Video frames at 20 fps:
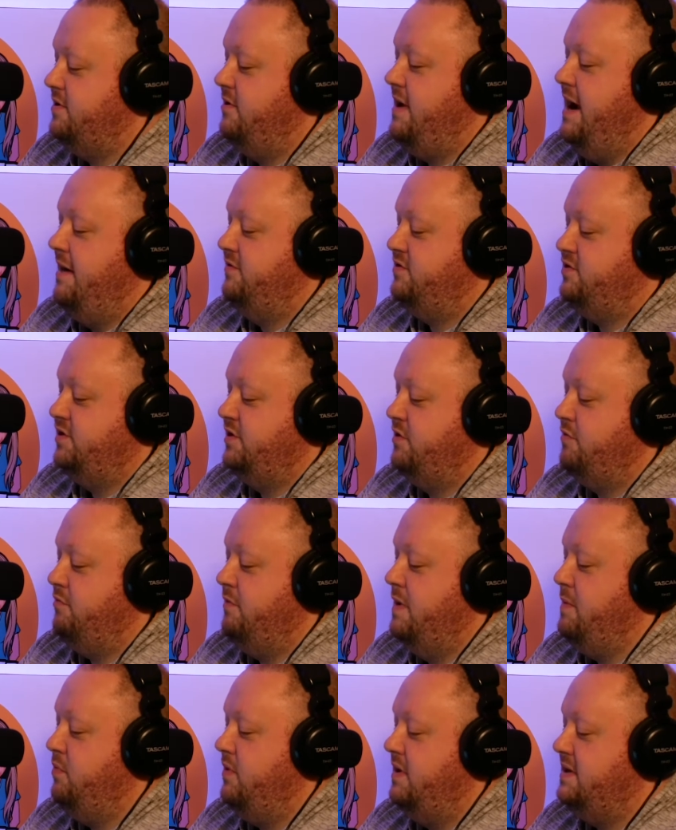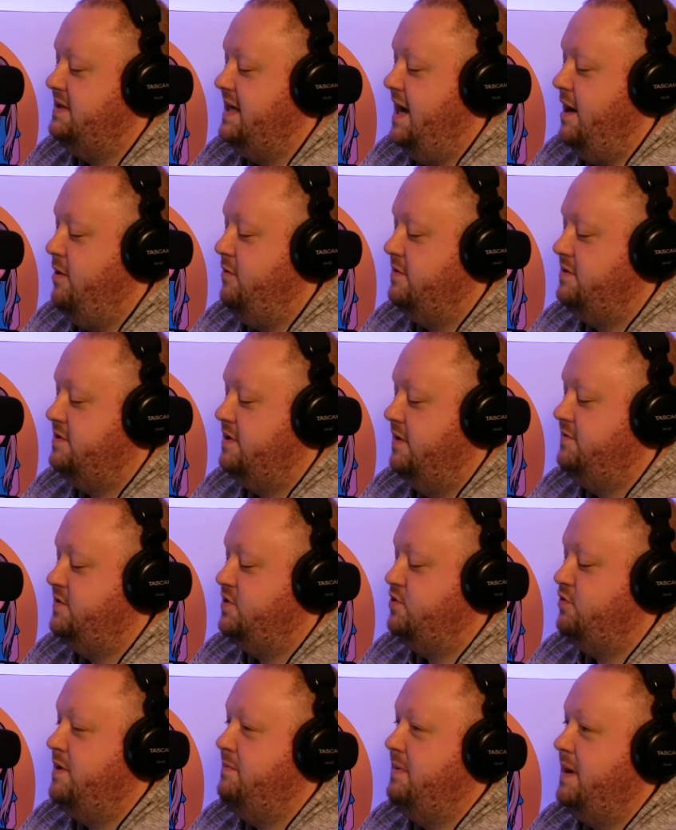are averaging three plus hours of
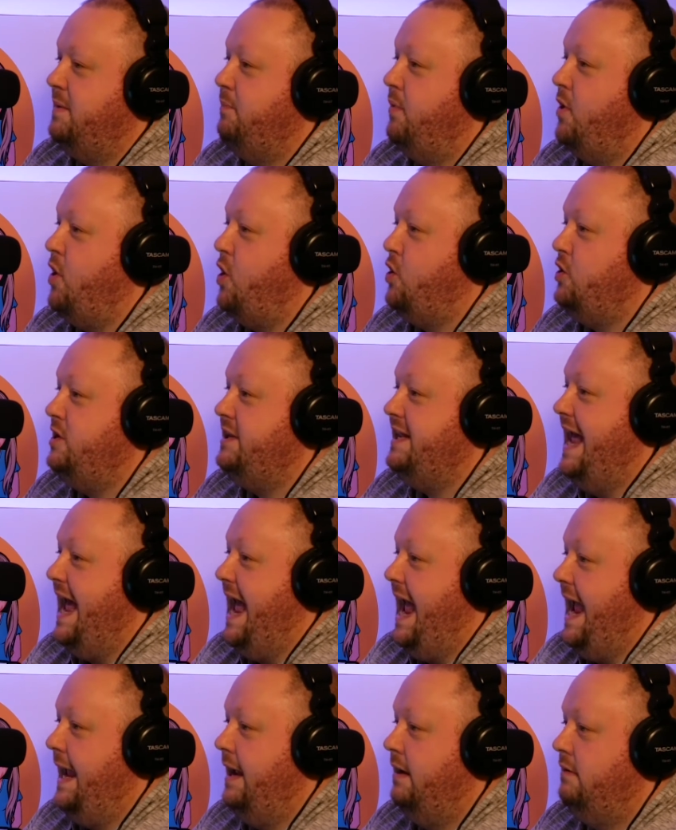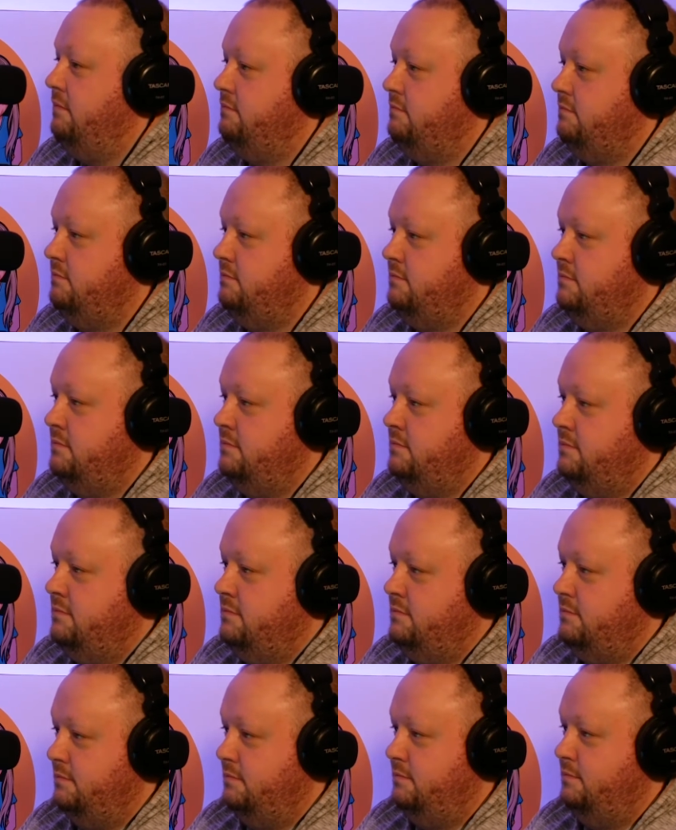streaming per day.
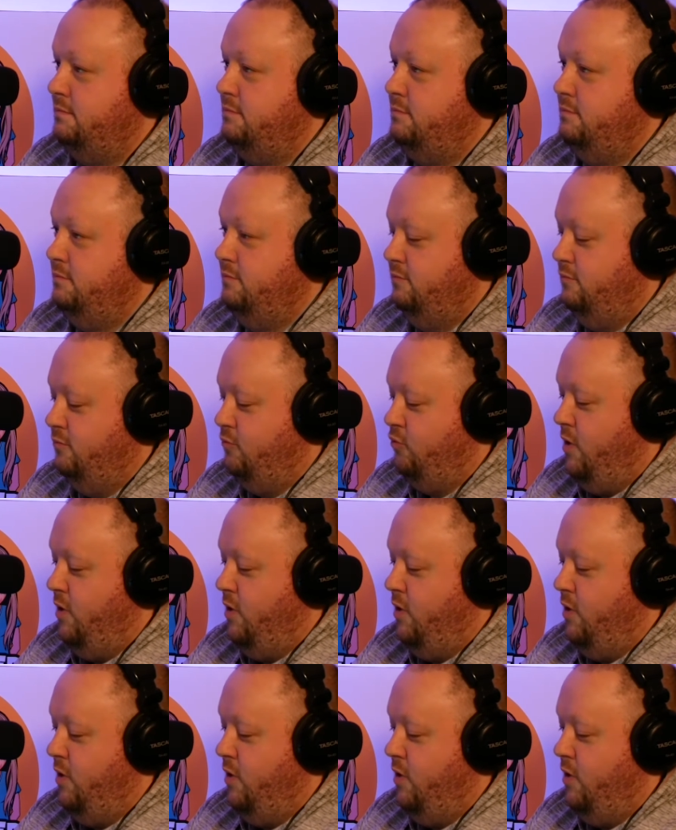Wow.